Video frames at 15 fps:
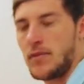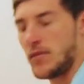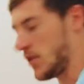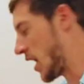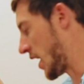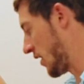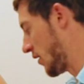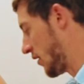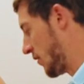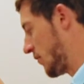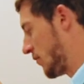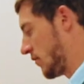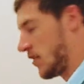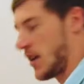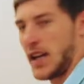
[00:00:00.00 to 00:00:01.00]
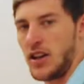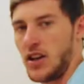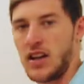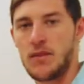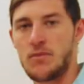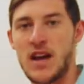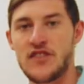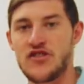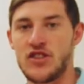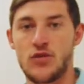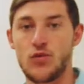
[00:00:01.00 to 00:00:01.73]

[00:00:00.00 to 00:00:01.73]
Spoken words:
like you can imagine